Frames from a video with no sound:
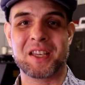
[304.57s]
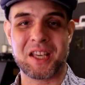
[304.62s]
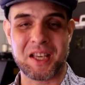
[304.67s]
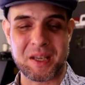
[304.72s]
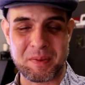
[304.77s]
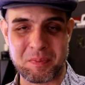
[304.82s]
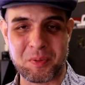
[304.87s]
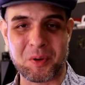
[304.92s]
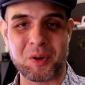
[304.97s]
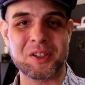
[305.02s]

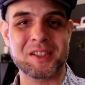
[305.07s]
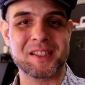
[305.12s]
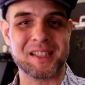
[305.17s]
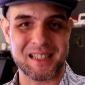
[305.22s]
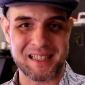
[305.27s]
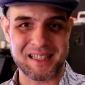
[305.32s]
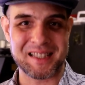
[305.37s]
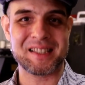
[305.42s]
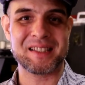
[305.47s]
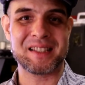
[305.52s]
keyboards
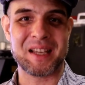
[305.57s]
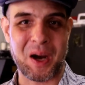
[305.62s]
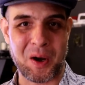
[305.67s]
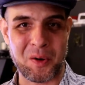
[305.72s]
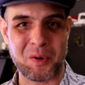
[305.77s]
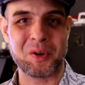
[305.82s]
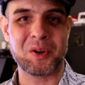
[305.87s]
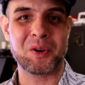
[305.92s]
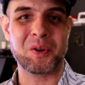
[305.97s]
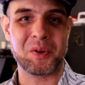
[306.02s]
in
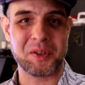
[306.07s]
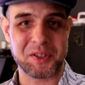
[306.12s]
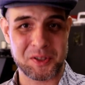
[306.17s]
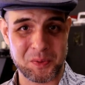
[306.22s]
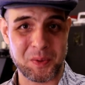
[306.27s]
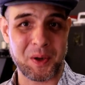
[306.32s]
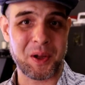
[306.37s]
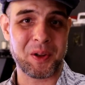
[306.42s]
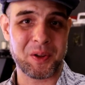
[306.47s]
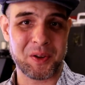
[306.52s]
stereo
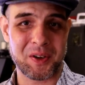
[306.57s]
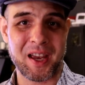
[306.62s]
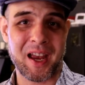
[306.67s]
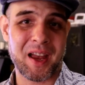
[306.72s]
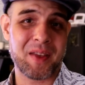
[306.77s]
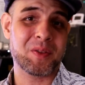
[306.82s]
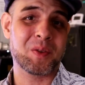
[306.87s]
as well, okay?